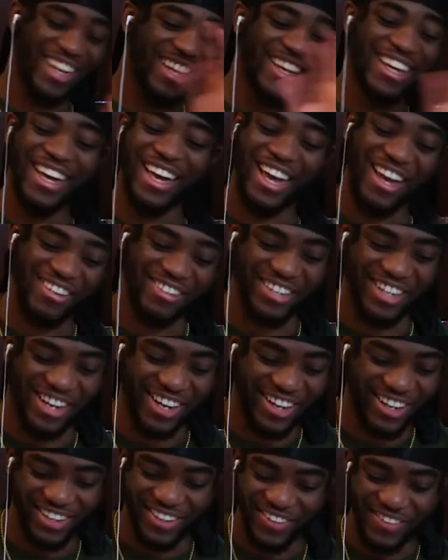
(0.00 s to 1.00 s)
And I'm determined
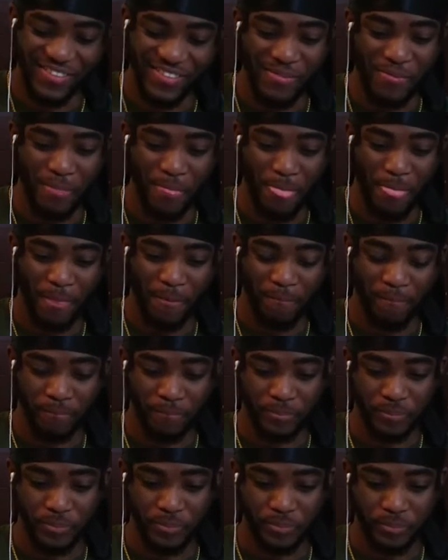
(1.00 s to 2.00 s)
that this year,
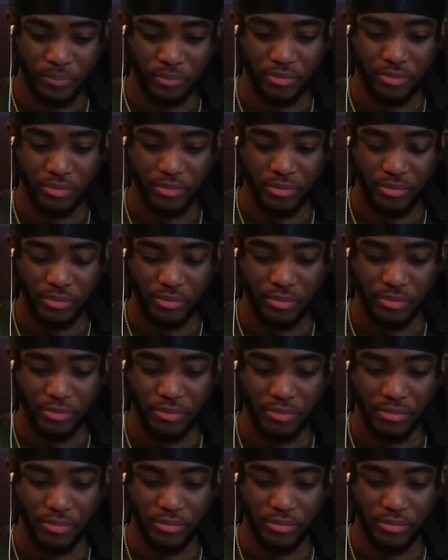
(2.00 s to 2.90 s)
my year to shine.